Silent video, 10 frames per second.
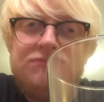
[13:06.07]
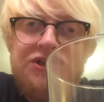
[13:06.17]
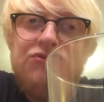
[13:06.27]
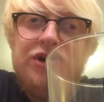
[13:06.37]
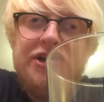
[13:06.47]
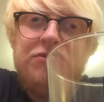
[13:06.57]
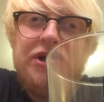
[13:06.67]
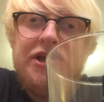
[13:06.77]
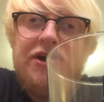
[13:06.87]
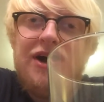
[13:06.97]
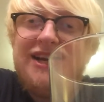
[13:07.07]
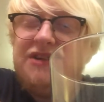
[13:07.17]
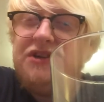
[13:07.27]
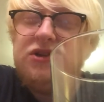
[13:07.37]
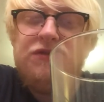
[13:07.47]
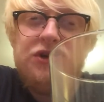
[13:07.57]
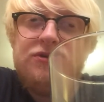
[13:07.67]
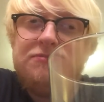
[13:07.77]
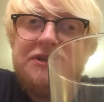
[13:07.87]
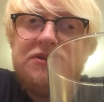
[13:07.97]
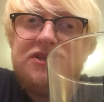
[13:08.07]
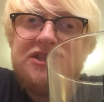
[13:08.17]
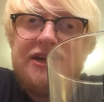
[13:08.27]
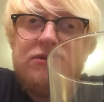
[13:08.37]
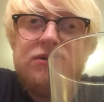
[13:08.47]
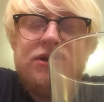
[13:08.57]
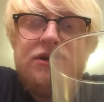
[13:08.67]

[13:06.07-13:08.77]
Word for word: You really, really are. And if you love a good milk stout,